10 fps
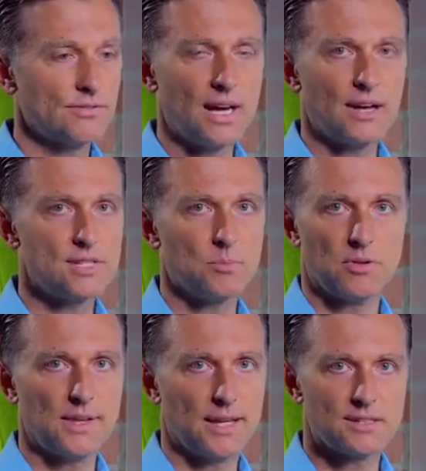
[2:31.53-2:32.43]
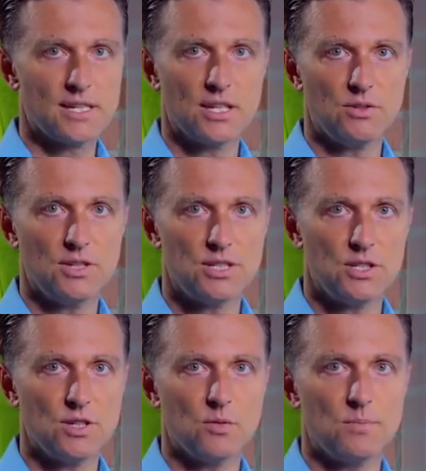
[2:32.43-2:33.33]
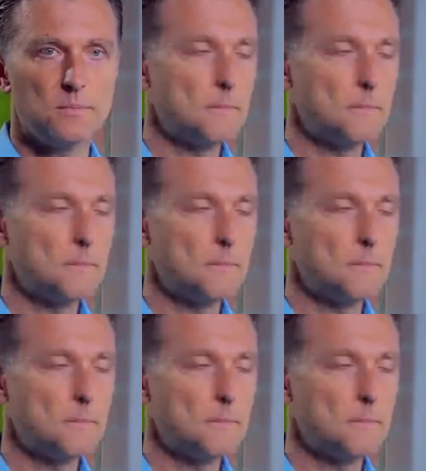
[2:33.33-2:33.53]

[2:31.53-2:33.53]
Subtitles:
5 simple things that you need to do.